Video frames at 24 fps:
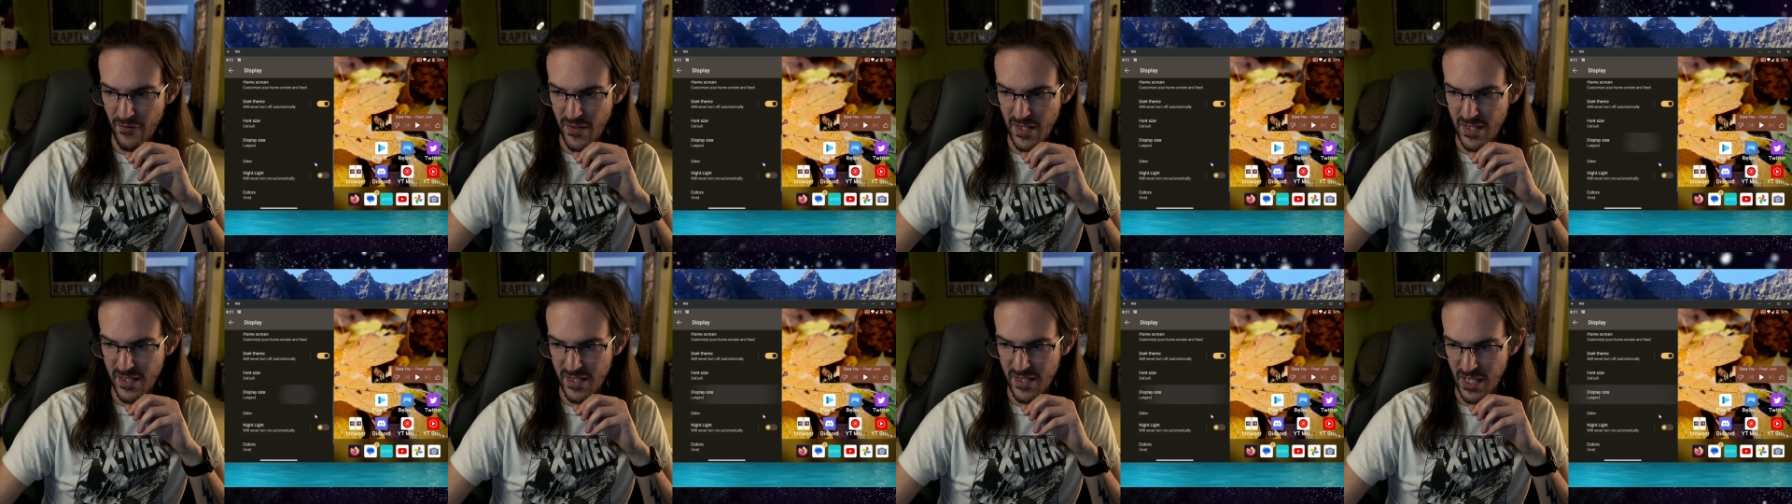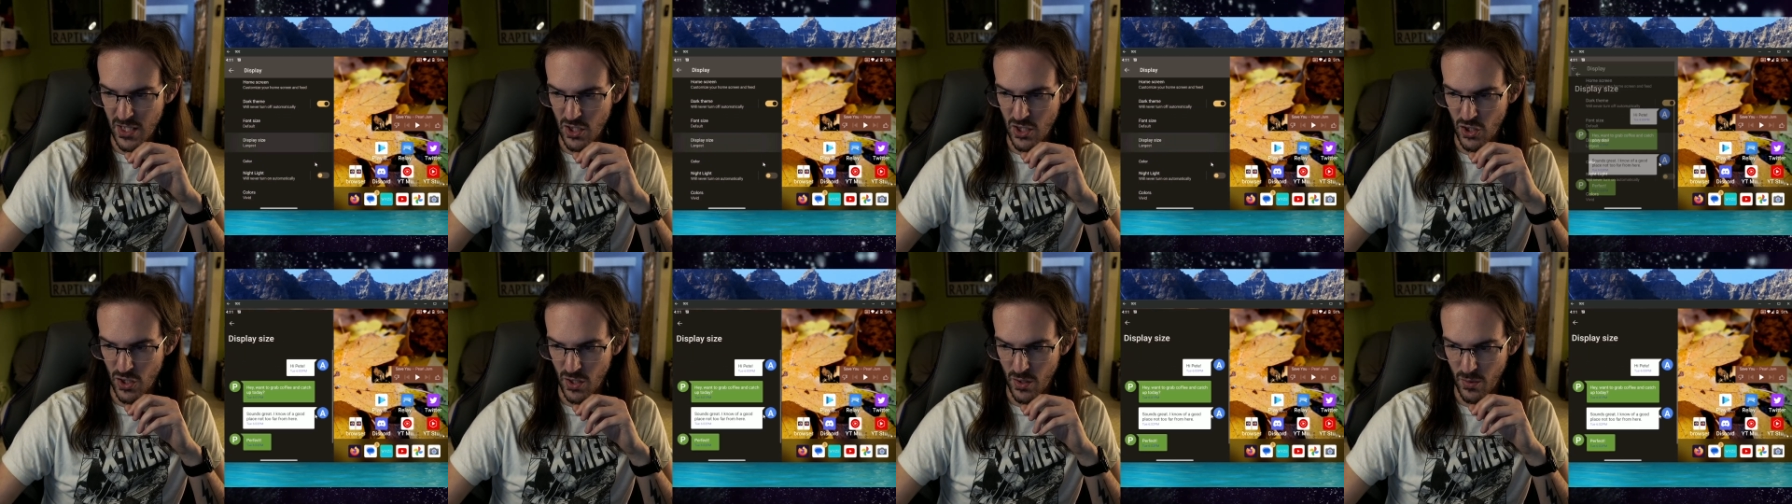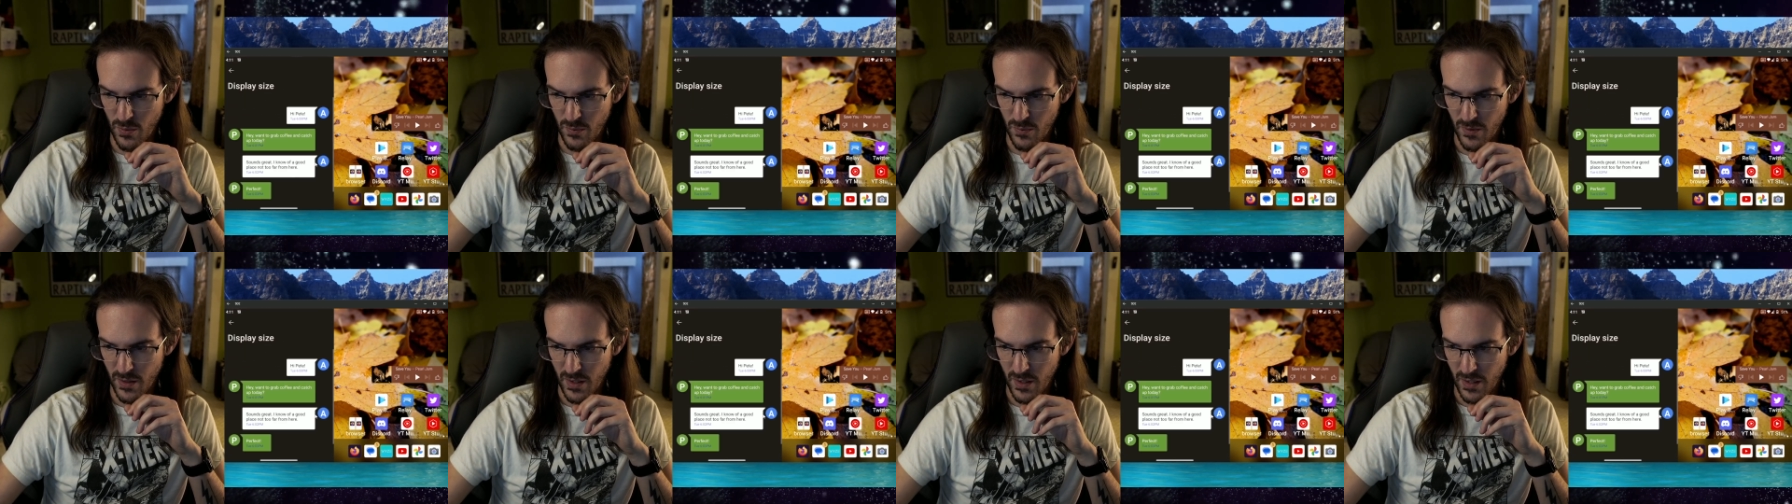this issue,
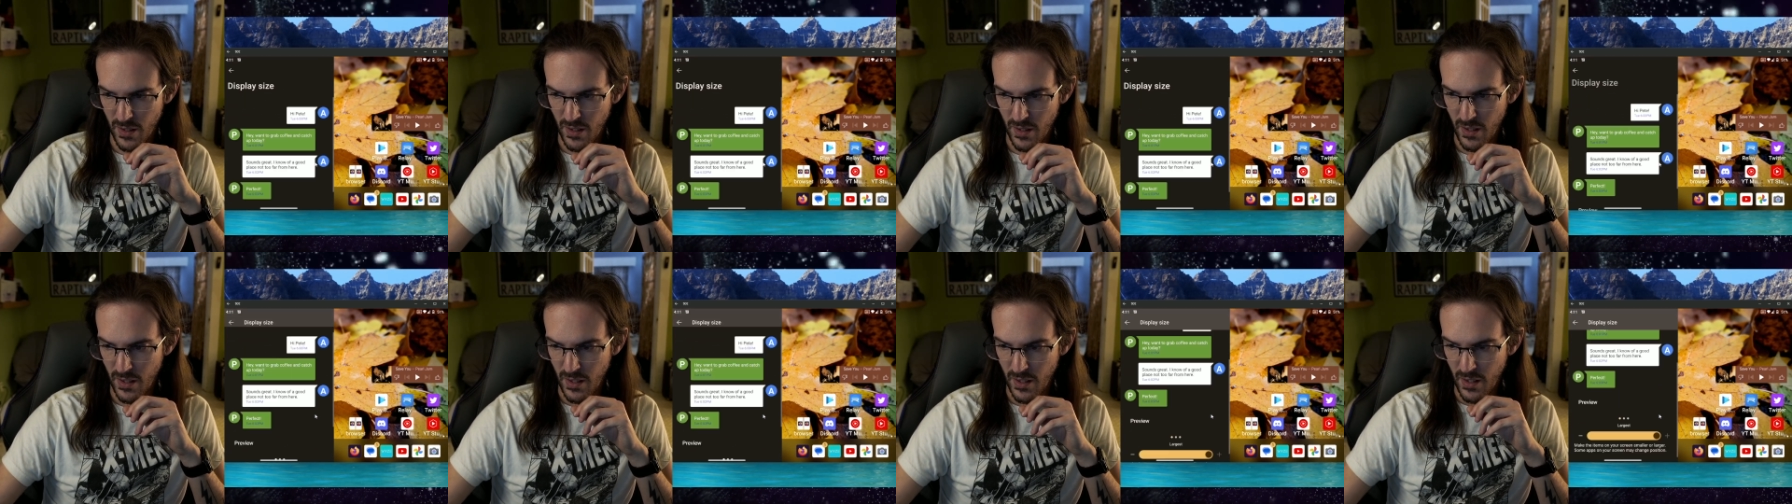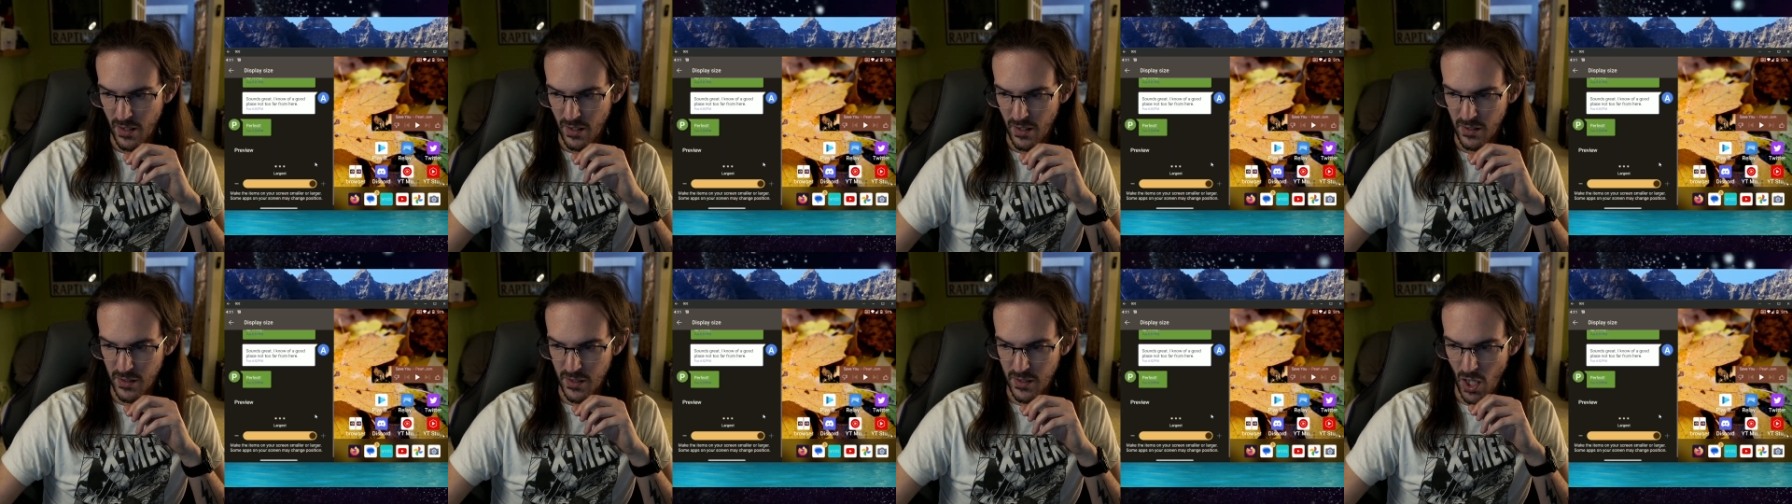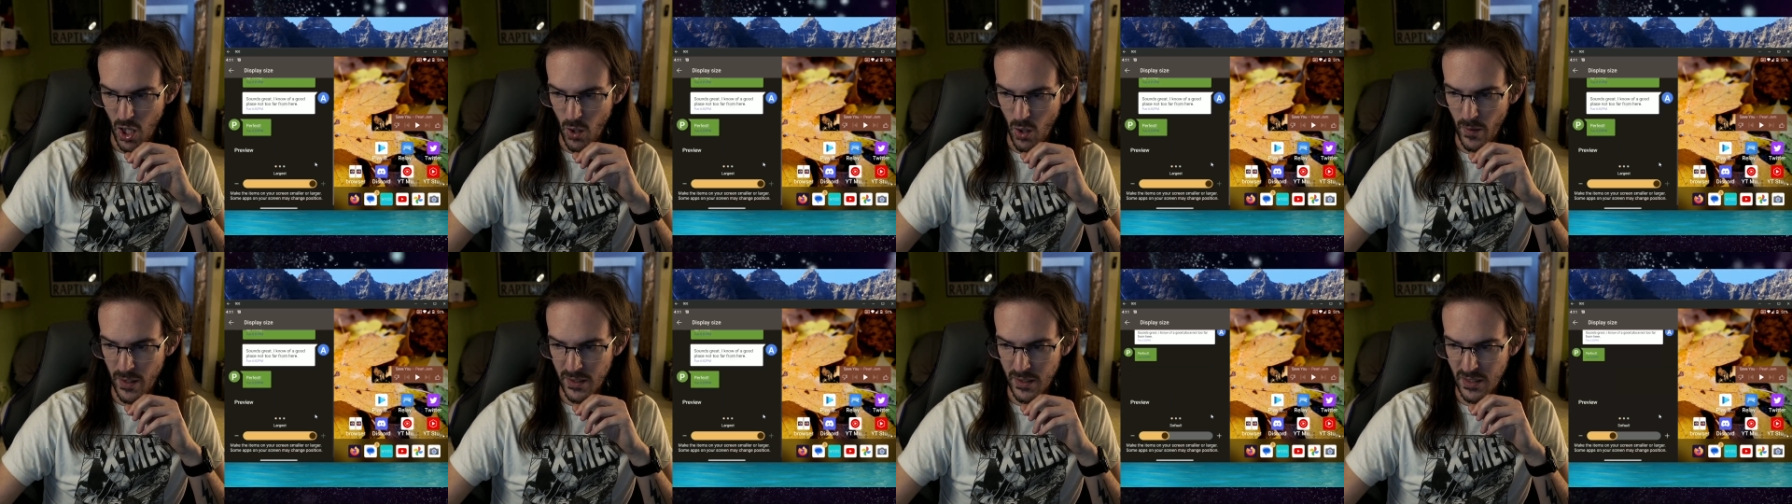
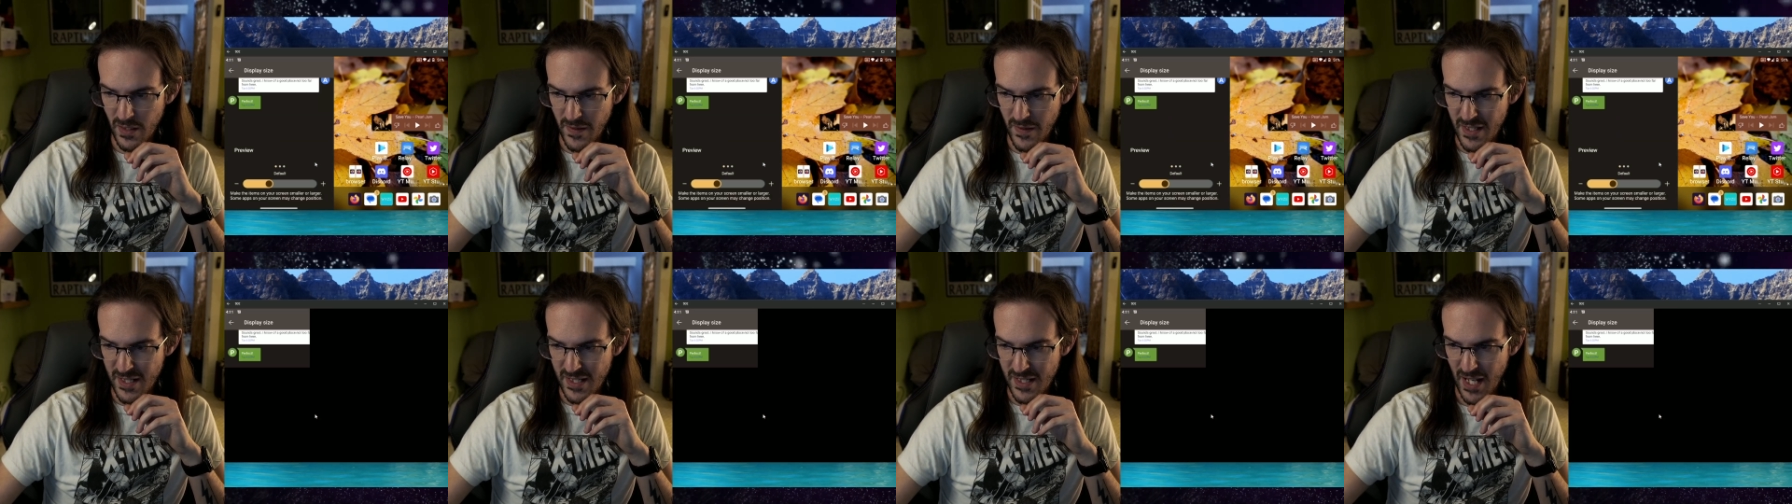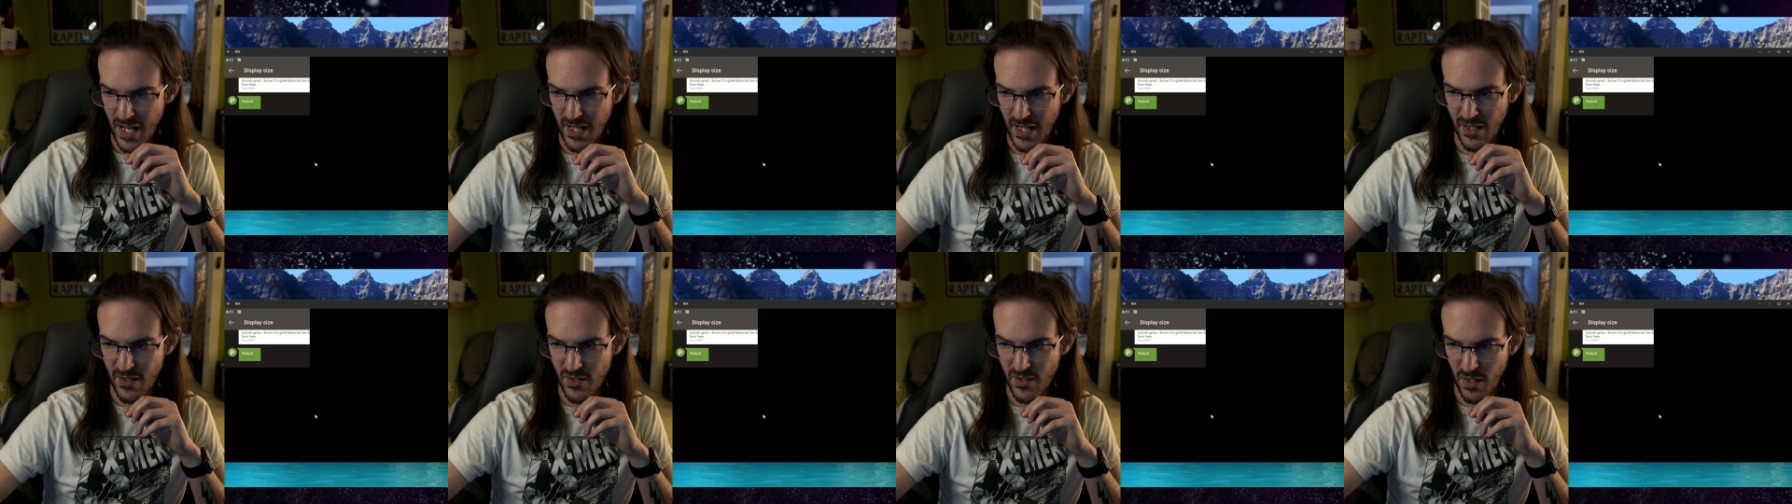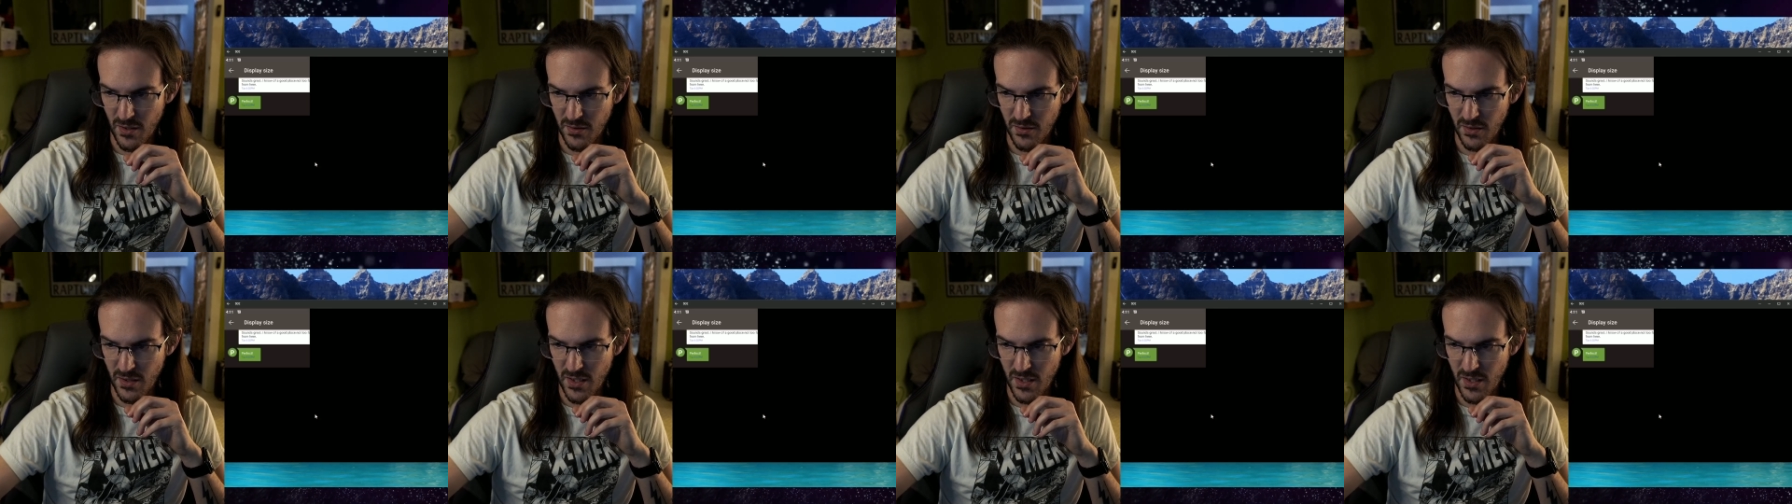go into these settings under